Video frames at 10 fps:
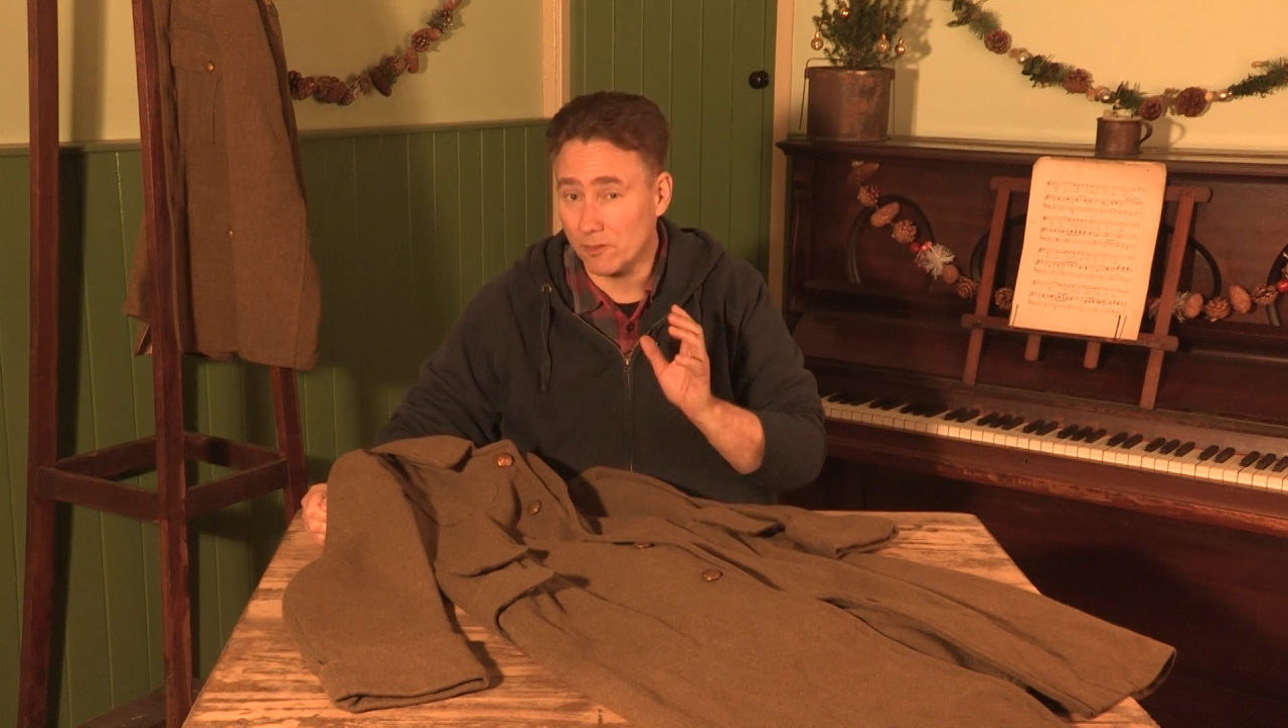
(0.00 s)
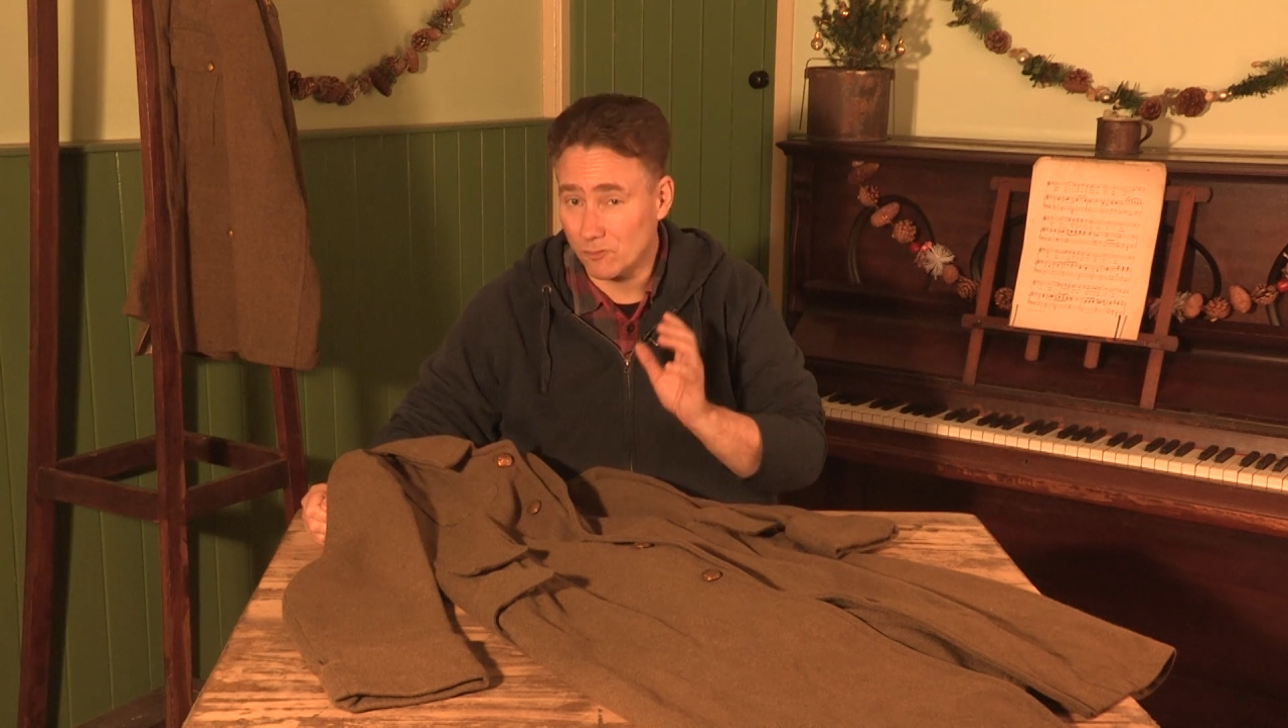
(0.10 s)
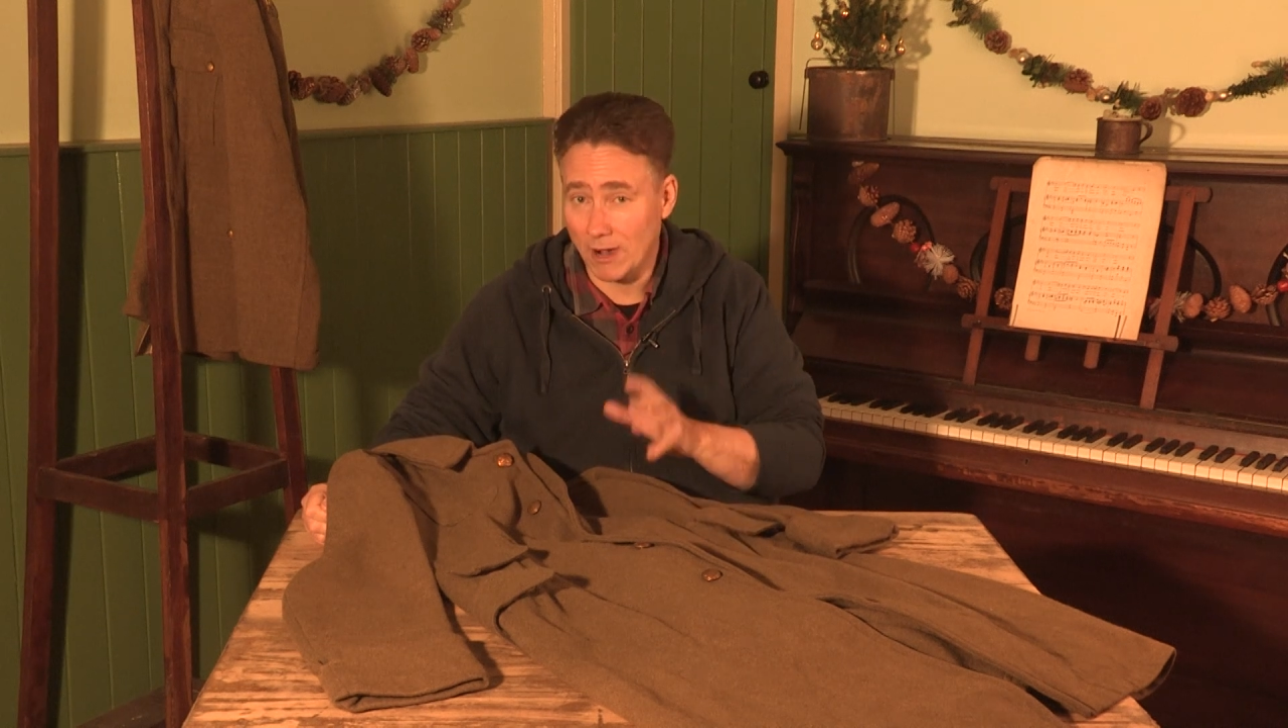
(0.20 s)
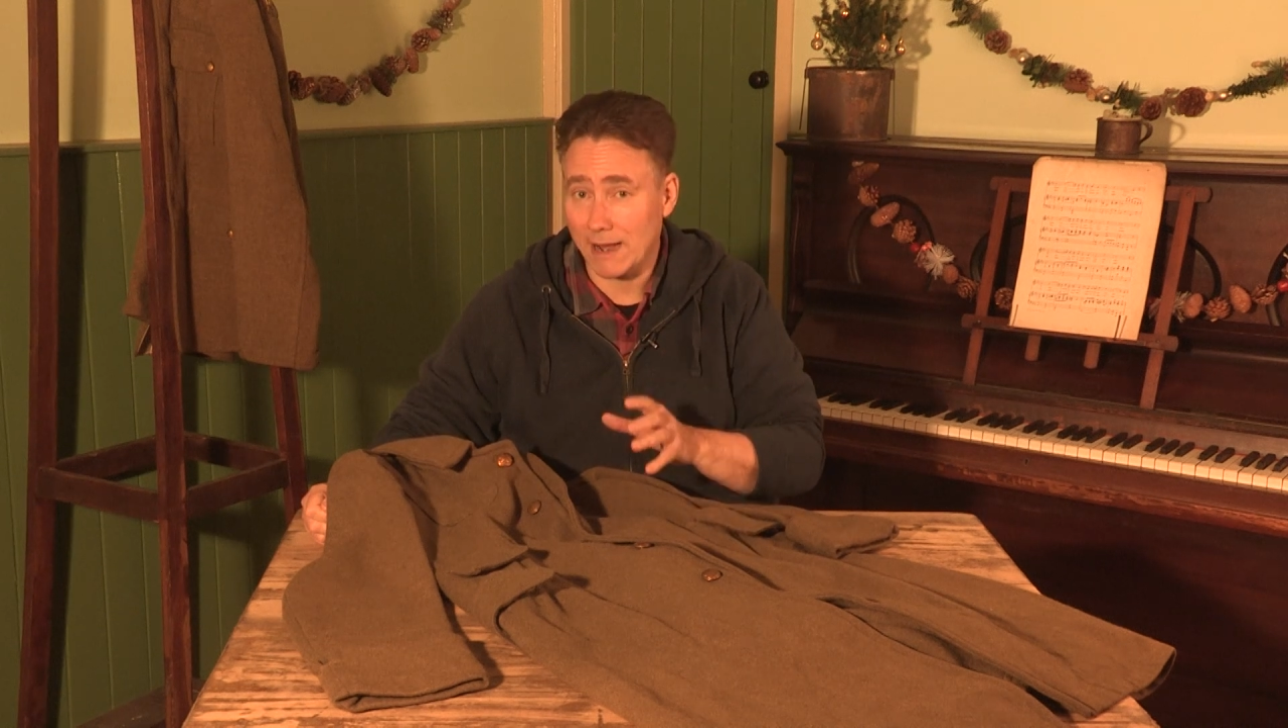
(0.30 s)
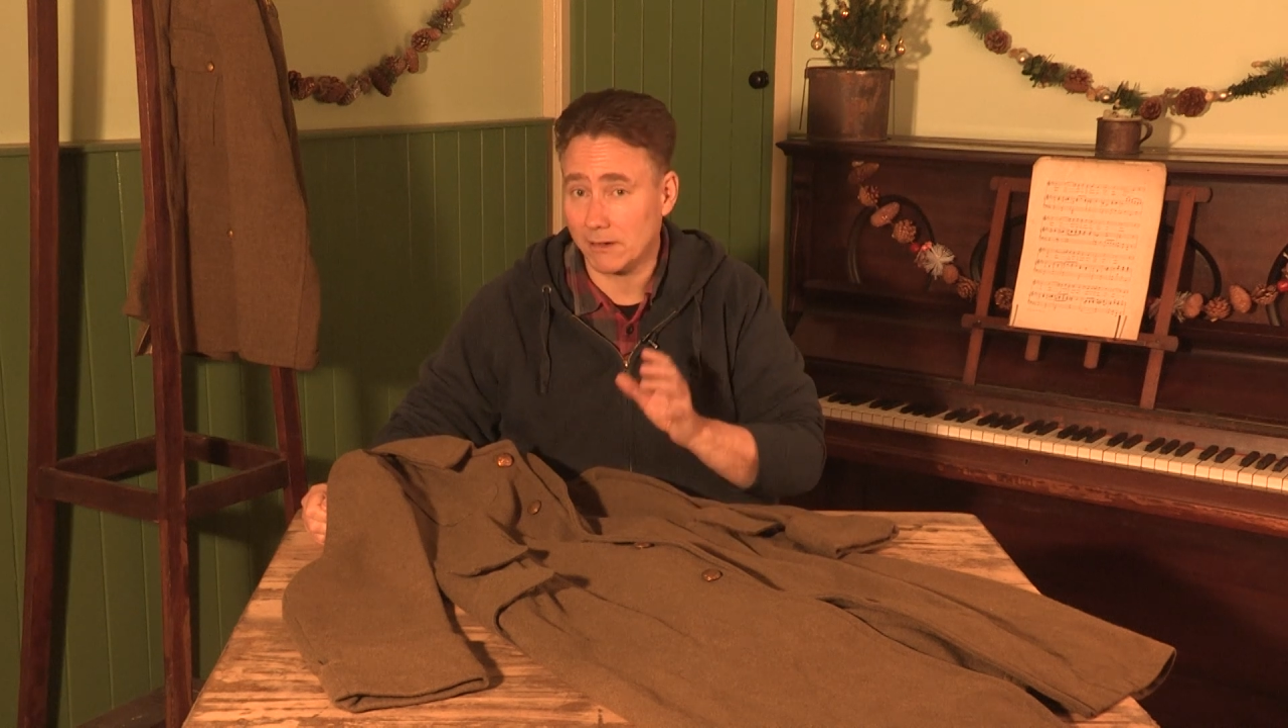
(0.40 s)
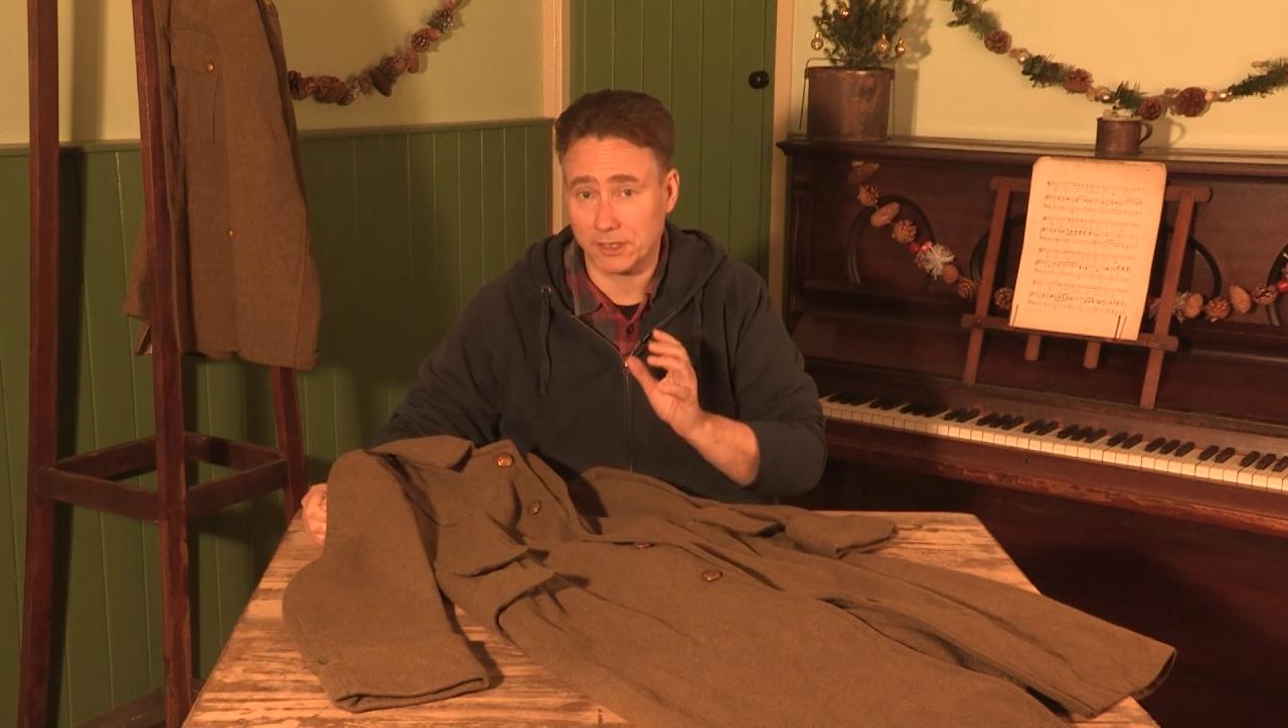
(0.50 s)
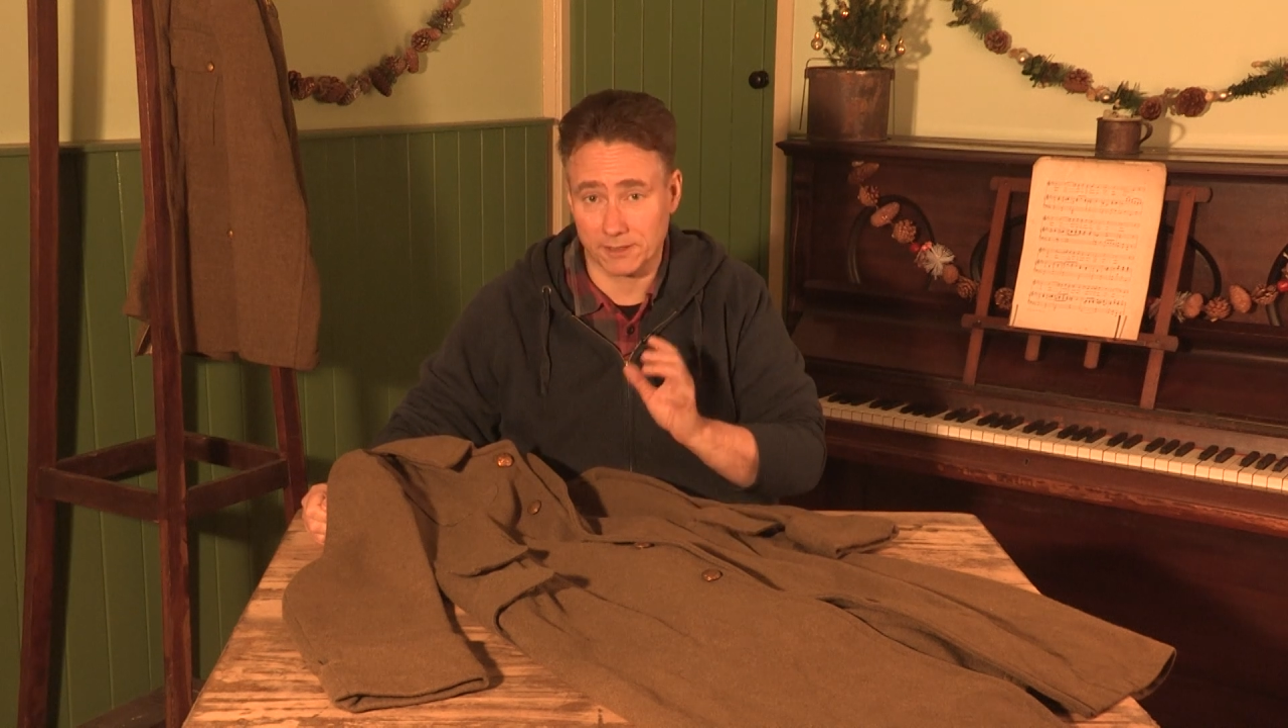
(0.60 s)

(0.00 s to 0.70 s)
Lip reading: rarest